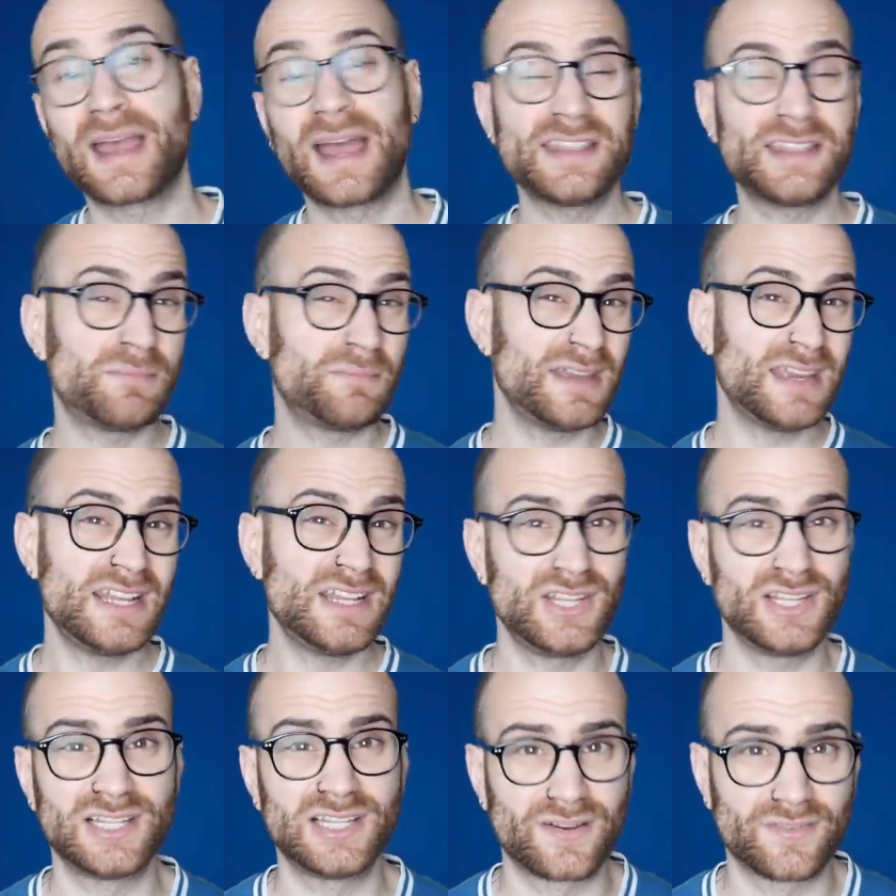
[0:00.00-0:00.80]
And the
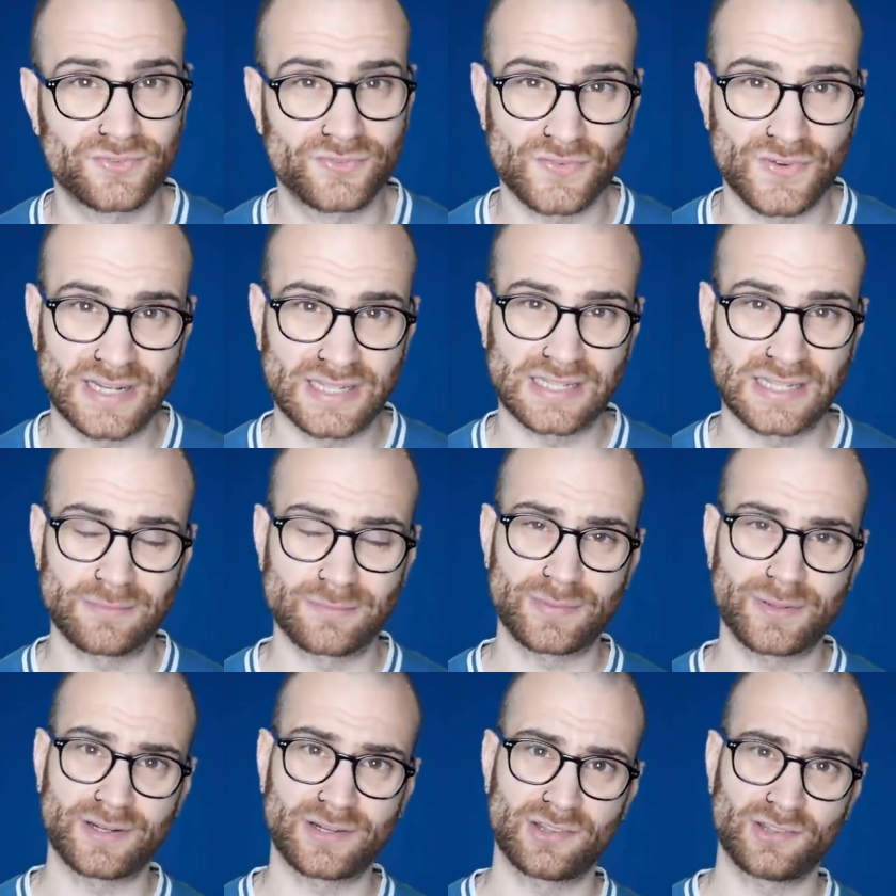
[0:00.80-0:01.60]
media loves Frank
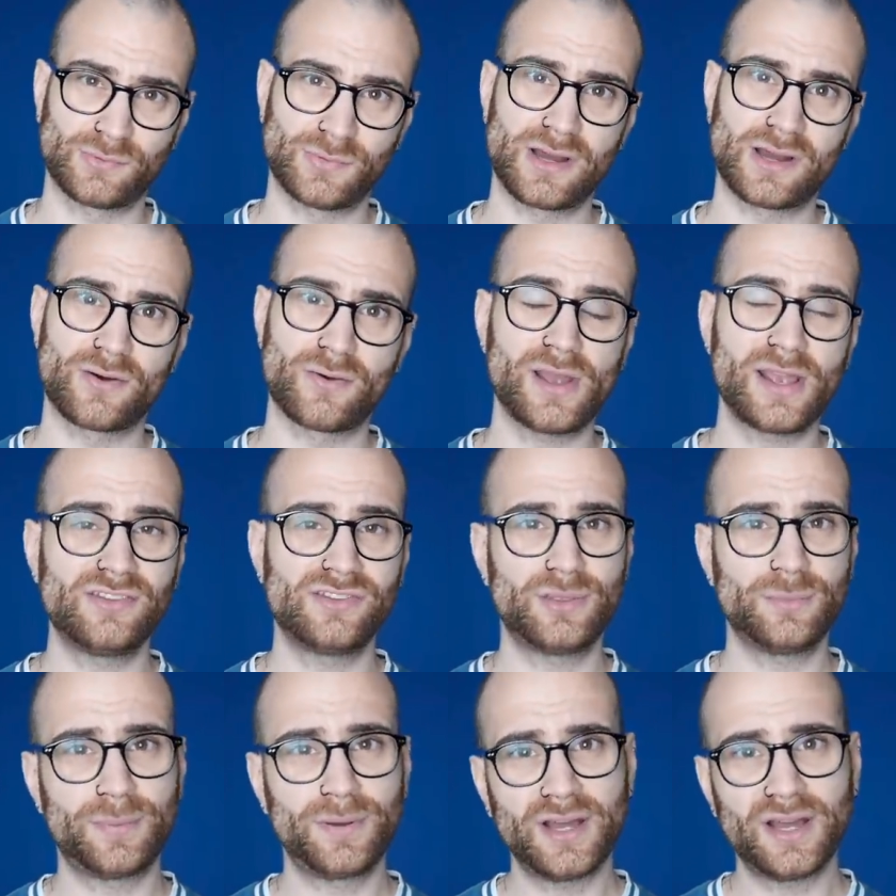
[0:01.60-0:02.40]
Lampard as well. He's
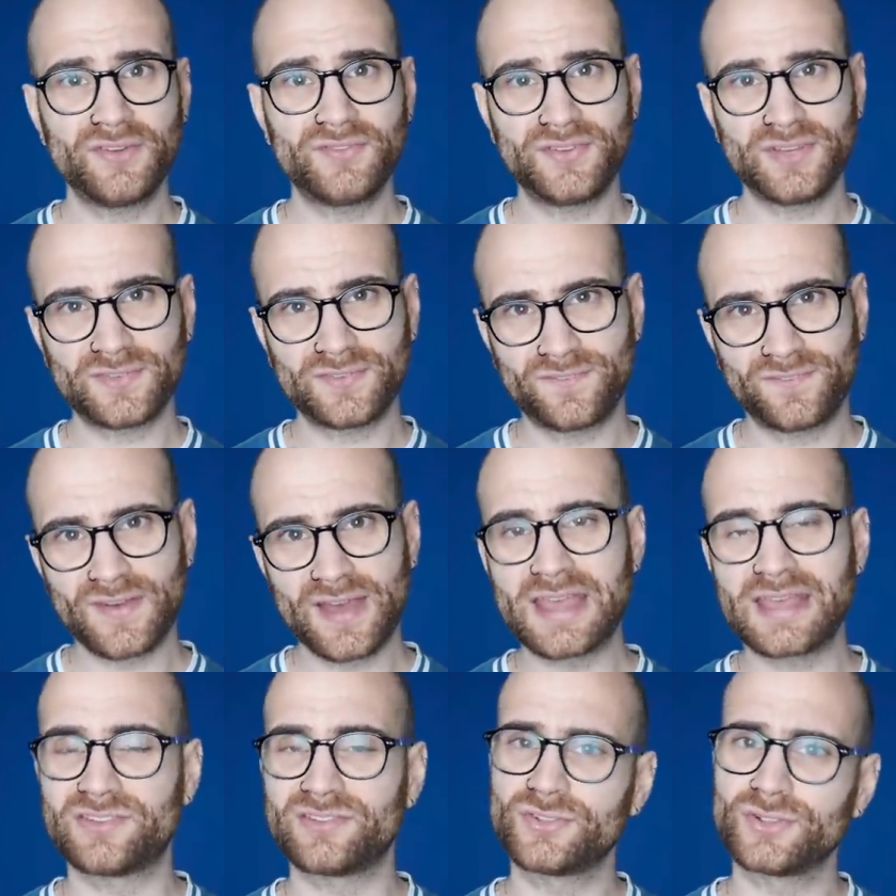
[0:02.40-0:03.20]
the perfect
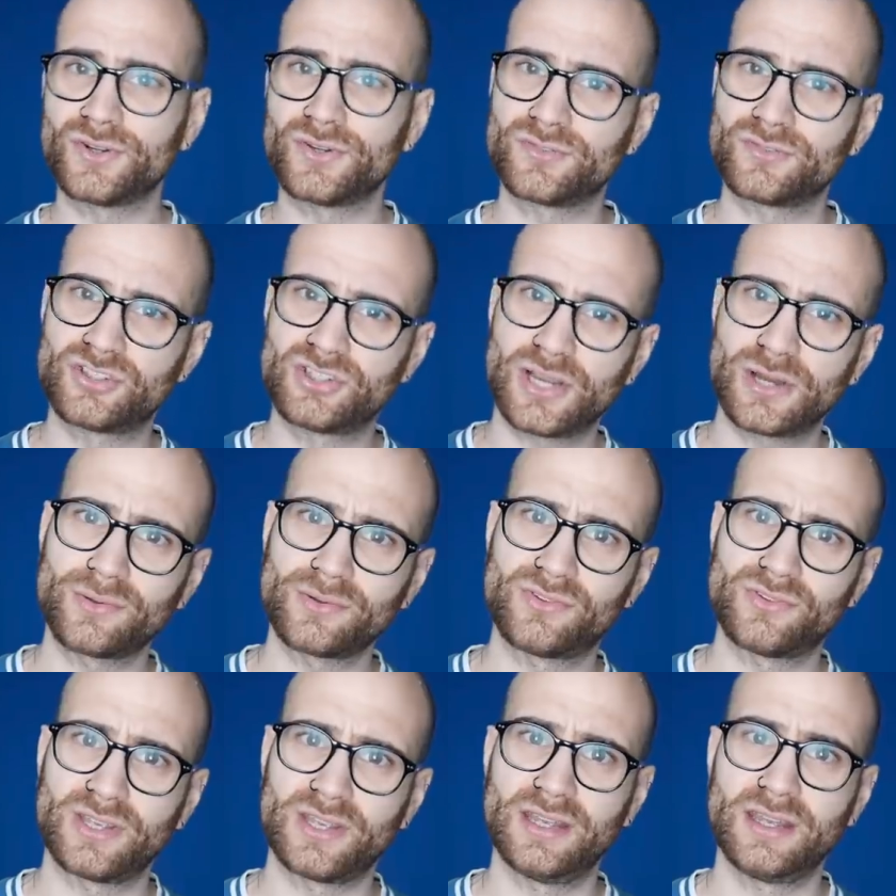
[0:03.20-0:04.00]
face of
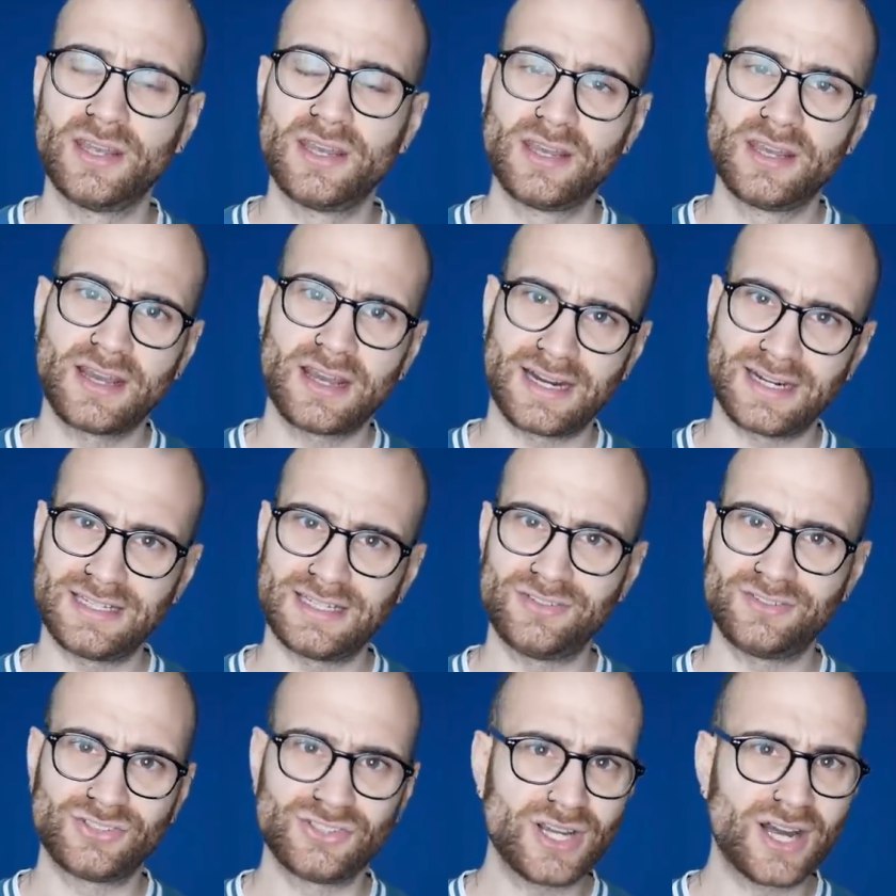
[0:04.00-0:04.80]
Chelsea and
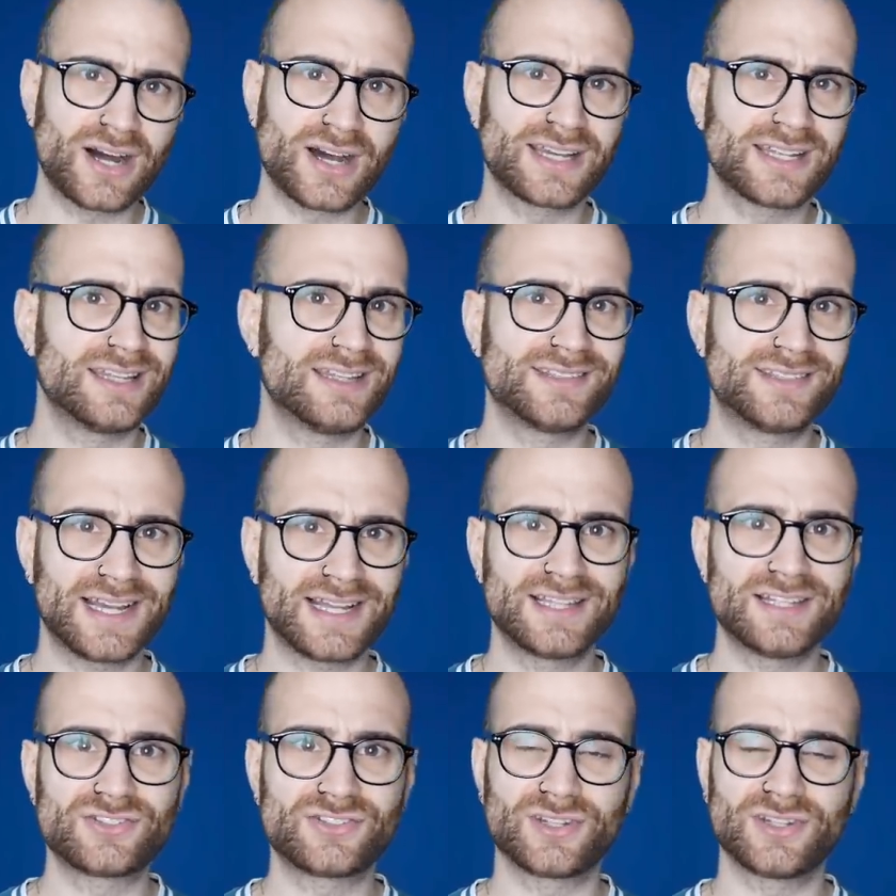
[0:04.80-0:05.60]
he's young and
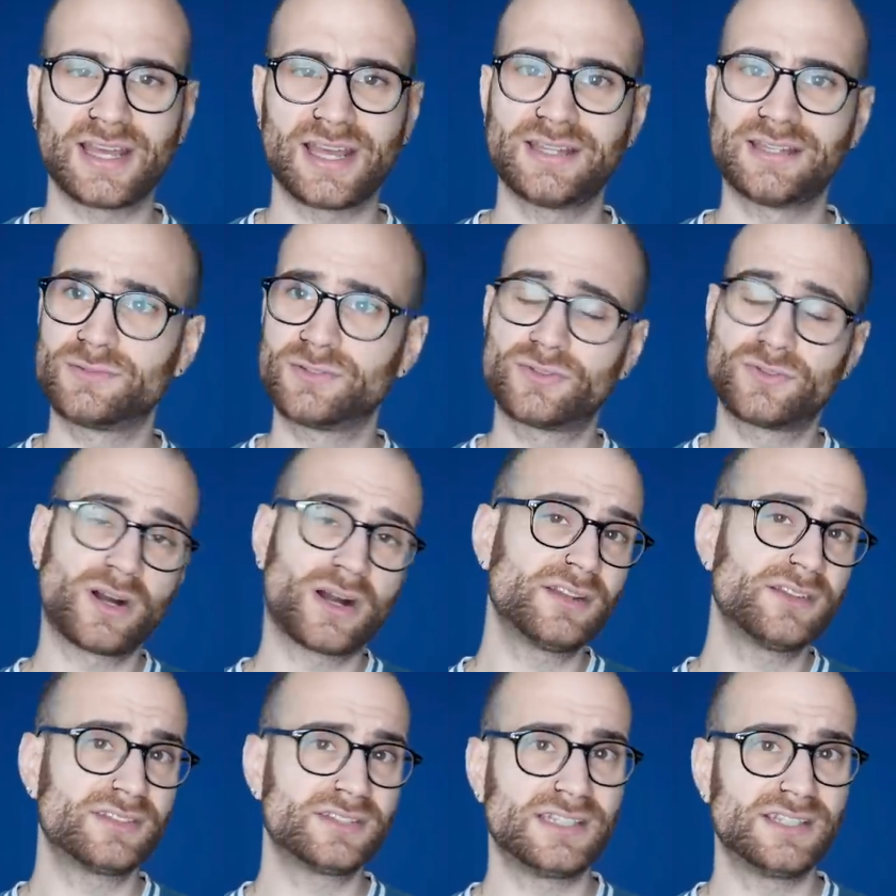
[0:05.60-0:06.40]
intelligent. And
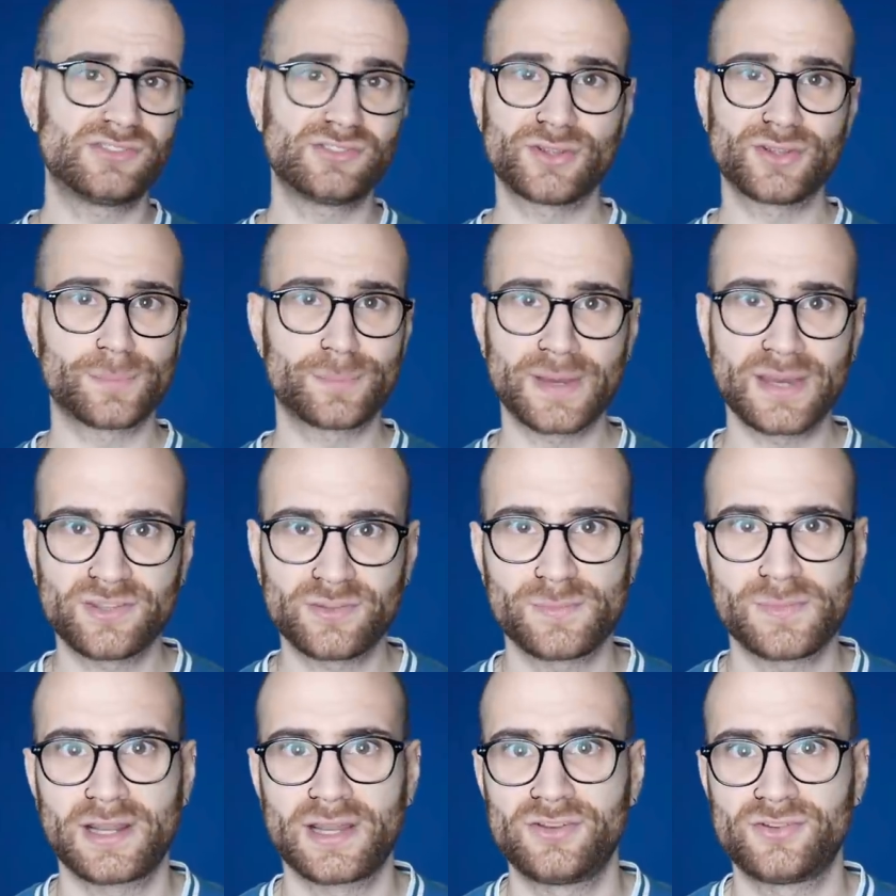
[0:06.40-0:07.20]
granted, he's not the best
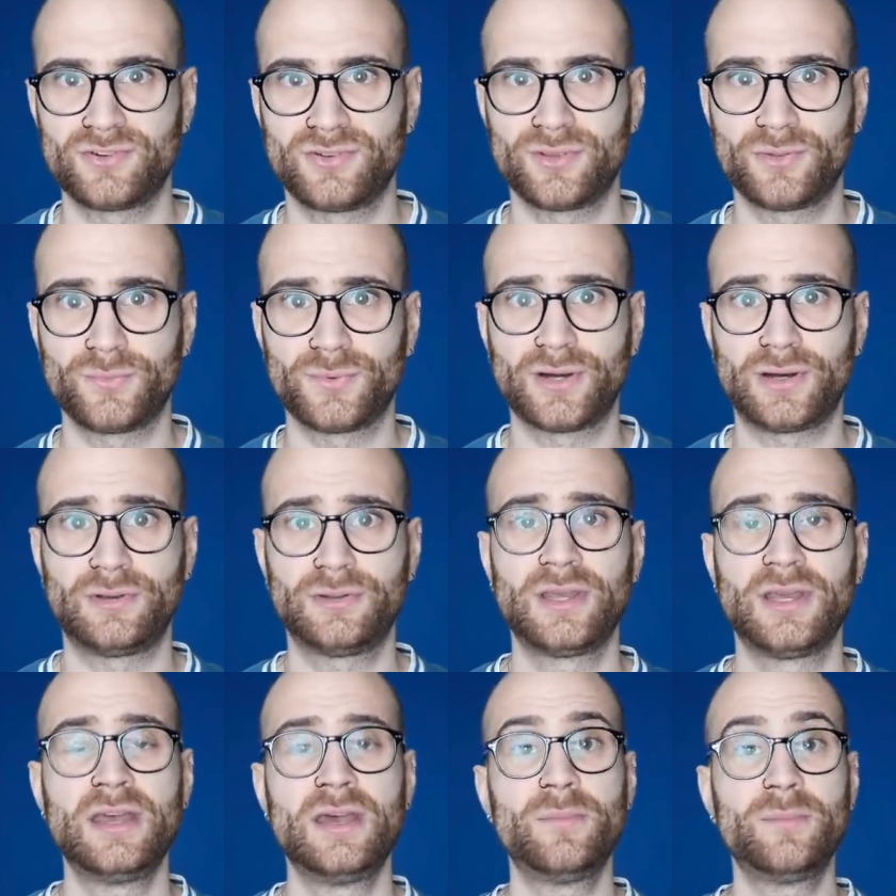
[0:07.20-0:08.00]
manager in the
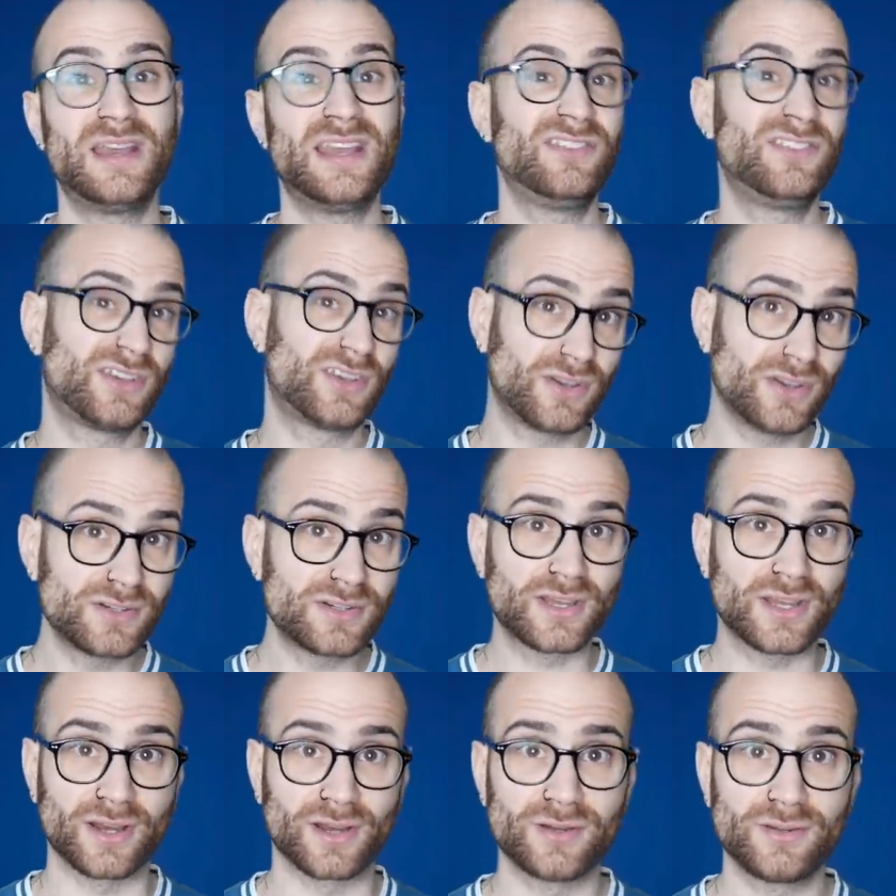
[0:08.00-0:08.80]
world, but he's a good
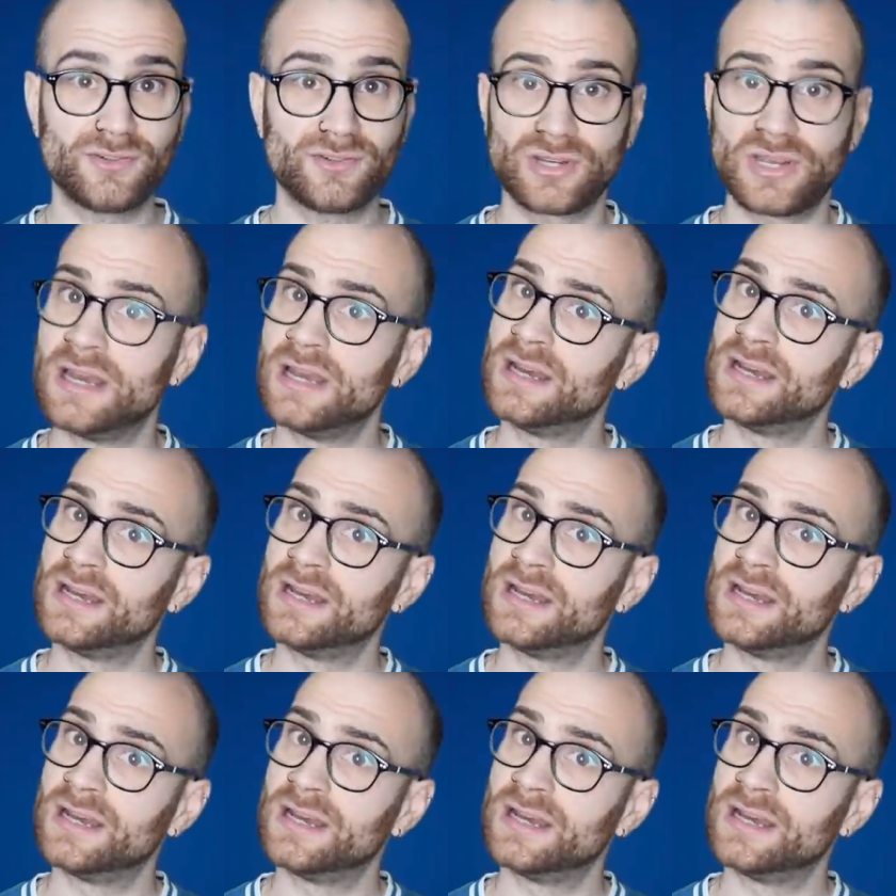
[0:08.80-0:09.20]
coach.